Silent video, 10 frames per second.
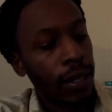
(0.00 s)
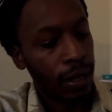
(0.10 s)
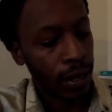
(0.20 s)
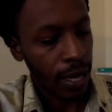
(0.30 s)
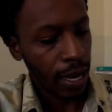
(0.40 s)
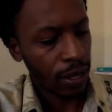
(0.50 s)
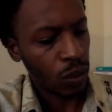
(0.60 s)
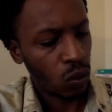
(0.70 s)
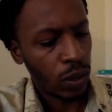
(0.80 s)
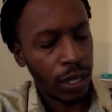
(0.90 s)
is
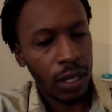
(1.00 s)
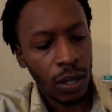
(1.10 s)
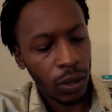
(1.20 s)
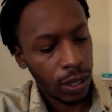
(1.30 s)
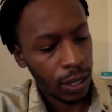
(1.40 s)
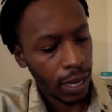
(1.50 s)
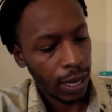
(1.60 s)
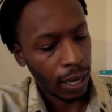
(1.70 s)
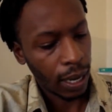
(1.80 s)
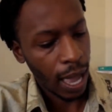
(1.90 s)
what it looks
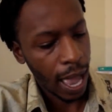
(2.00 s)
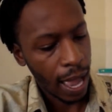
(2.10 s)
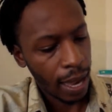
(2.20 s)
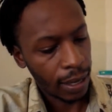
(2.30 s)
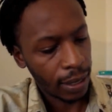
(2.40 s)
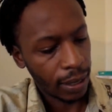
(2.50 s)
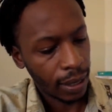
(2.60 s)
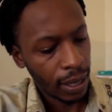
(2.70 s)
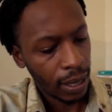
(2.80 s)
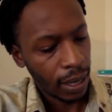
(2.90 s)
like. And
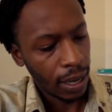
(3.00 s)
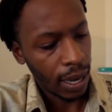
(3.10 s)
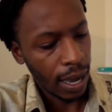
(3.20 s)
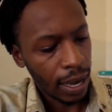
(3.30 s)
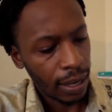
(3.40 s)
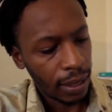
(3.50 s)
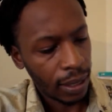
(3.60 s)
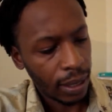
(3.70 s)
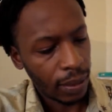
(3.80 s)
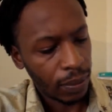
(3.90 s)

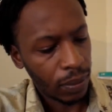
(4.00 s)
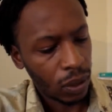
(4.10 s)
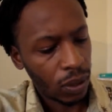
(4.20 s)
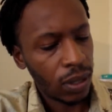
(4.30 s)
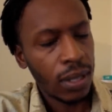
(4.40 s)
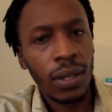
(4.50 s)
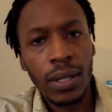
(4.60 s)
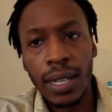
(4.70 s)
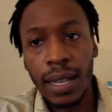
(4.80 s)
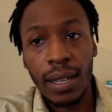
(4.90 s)
so it just
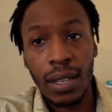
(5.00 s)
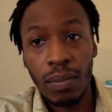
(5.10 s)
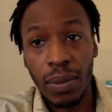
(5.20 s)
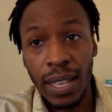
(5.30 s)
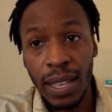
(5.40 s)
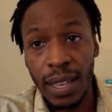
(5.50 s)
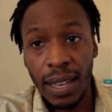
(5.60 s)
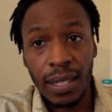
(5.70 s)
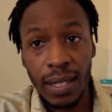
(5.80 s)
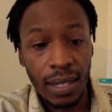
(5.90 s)
looks like you're playing
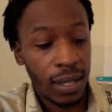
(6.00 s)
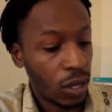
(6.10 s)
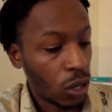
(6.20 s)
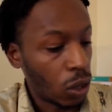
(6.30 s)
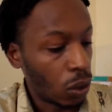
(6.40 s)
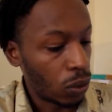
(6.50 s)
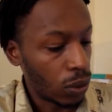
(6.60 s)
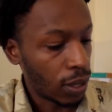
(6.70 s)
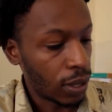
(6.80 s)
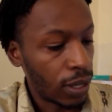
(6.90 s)
X's and
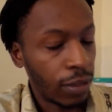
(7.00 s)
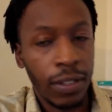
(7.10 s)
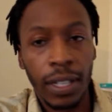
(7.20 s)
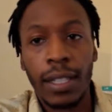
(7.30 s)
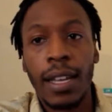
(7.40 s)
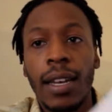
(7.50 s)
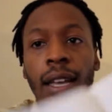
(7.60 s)
O's and stuff like that.